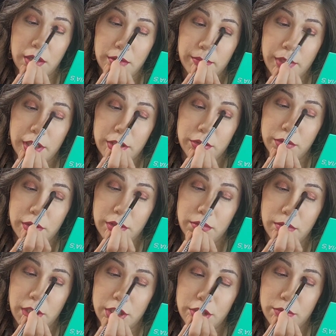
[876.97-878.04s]
I'm not doing
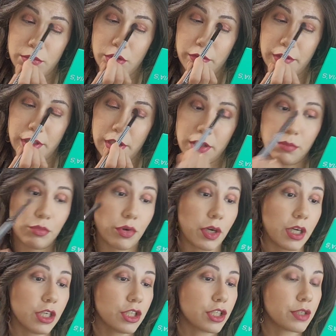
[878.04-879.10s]
much moving of the
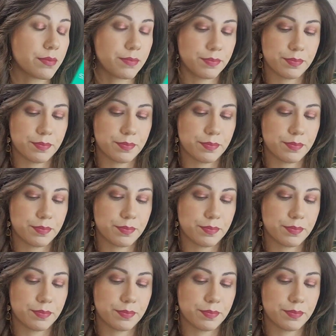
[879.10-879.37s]
brush